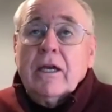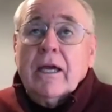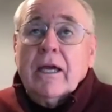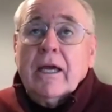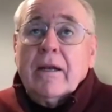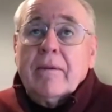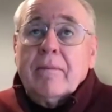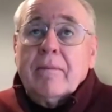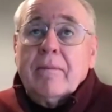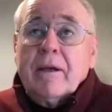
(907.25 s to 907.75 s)

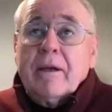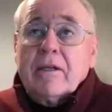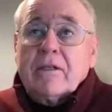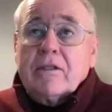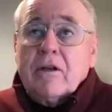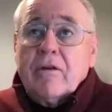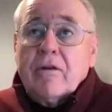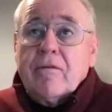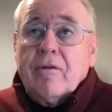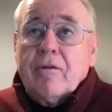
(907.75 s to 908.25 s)
And
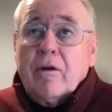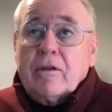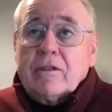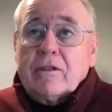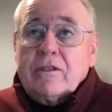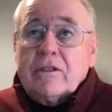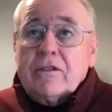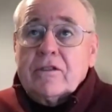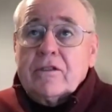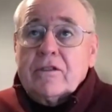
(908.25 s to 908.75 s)
because our
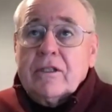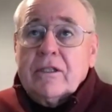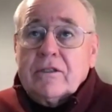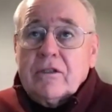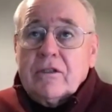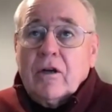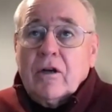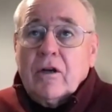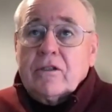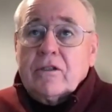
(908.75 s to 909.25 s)
focus it
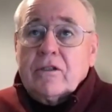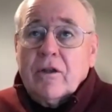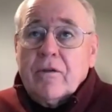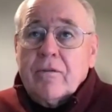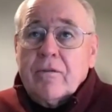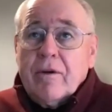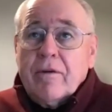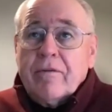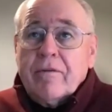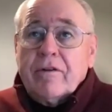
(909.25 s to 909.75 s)
starts on
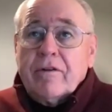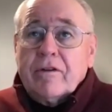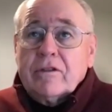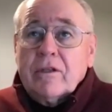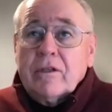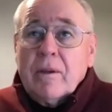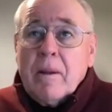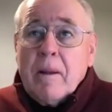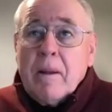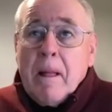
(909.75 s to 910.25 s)
the
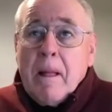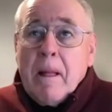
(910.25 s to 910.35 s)
rivers.